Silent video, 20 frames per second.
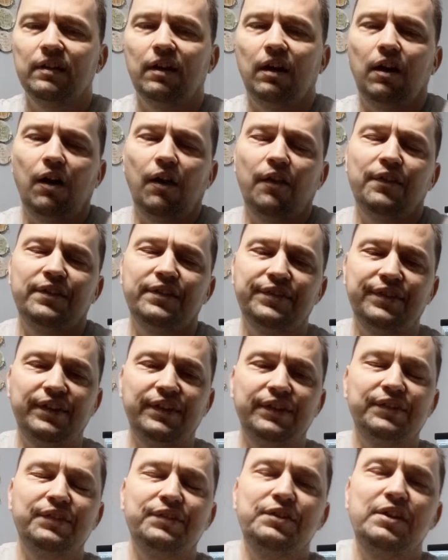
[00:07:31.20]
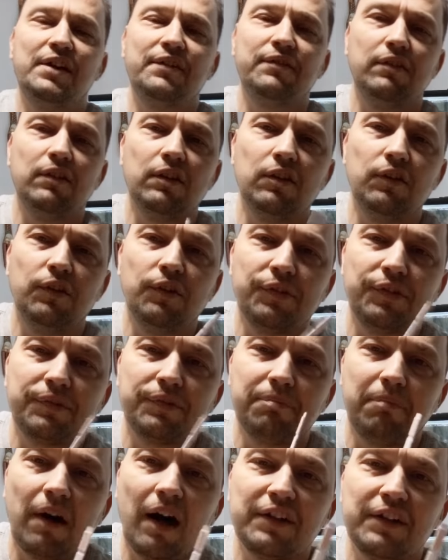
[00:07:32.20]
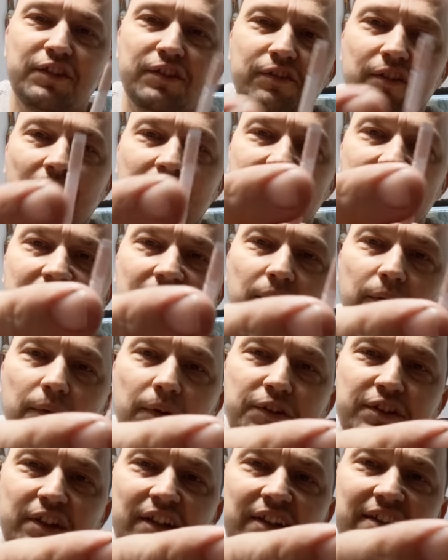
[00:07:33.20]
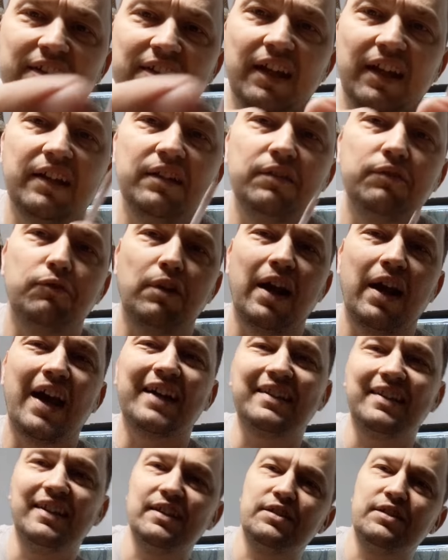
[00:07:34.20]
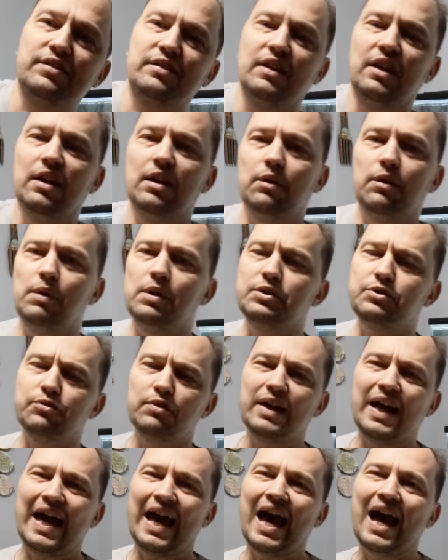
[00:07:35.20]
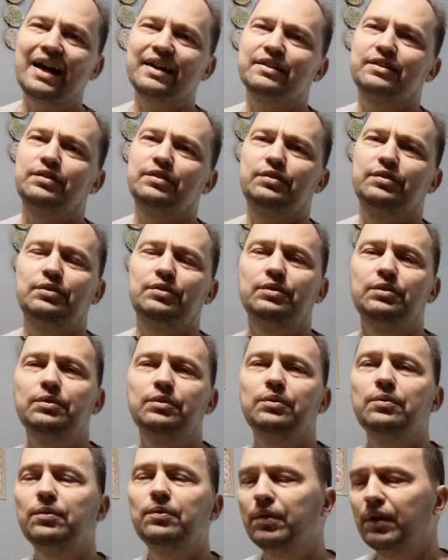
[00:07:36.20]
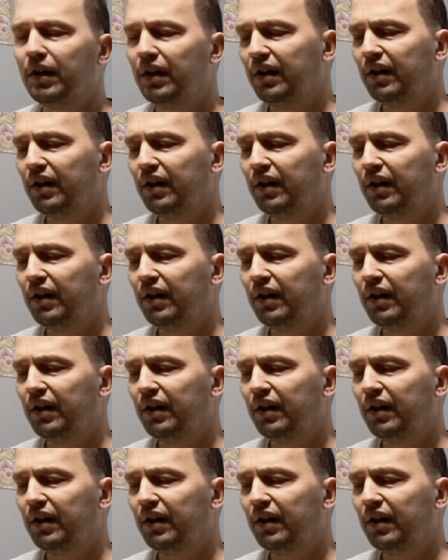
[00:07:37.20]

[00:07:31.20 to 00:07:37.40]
All this is you have little spotches right there which contain reactants which react to